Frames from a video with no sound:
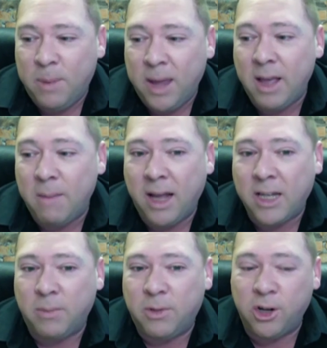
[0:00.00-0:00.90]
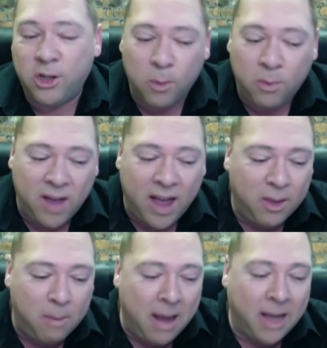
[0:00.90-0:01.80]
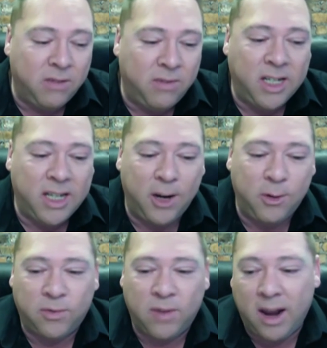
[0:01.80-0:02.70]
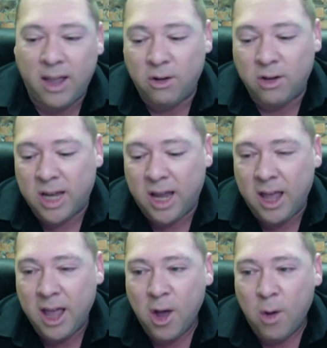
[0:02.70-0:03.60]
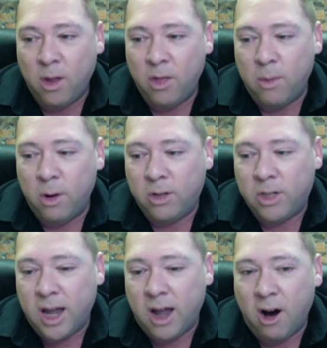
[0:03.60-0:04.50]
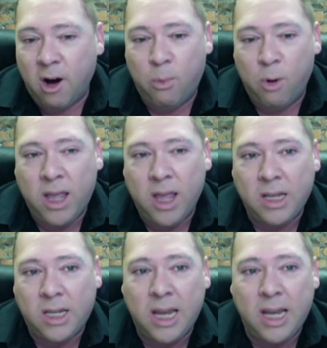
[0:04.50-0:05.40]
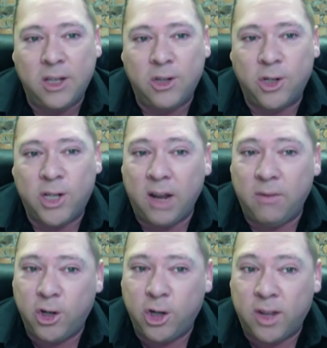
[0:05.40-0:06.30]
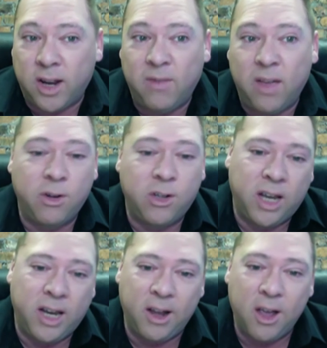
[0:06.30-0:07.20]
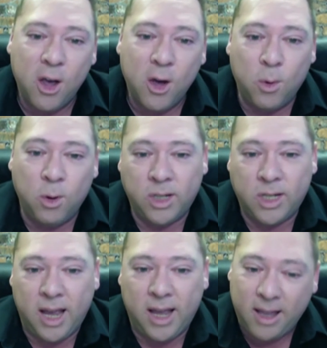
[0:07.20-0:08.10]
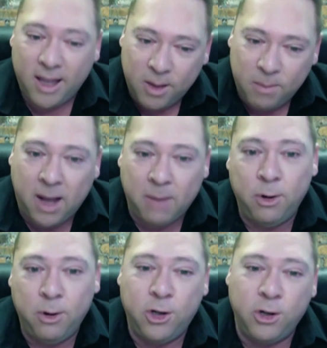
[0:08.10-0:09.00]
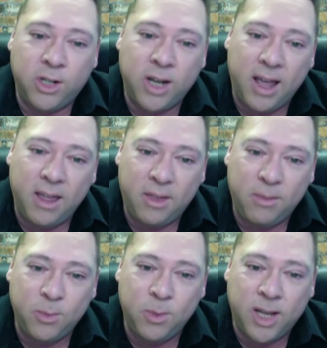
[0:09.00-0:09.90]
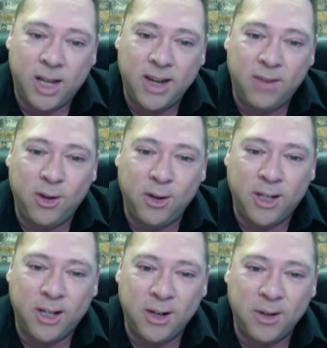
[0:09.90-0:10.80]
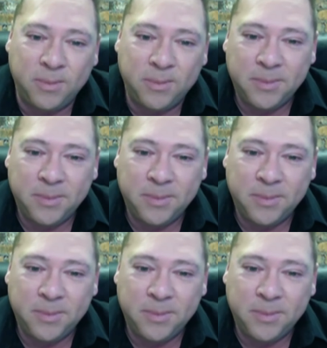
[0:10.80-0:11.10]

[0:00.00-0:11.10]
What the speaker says: being a massive soap fan, the massive EastEnders fan, I've got to say, one of the most heartbreaking scenes on television that I've ever seen was Pat Butcher's death. Was that difficult to do?